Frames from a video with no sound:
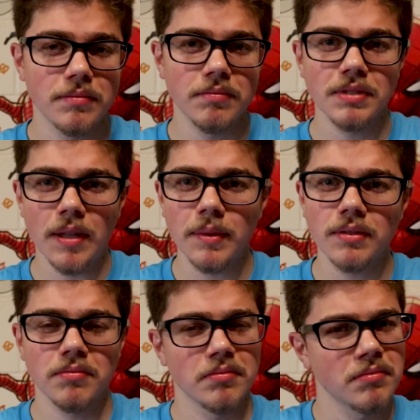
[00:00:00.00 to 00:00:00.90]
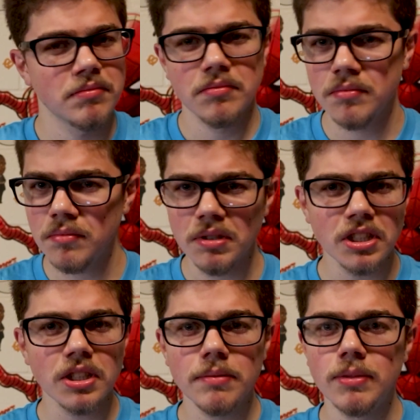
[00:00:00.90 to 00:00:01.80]
It's a
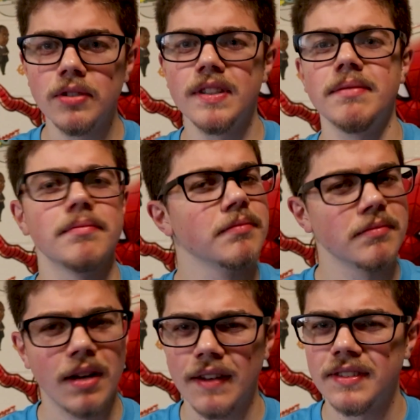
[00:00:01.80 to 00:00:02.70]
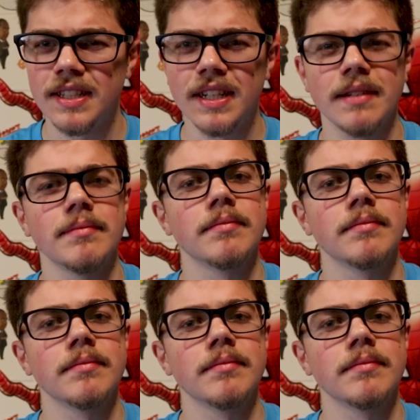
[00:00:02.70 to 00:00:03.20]
good movie. I've seen it.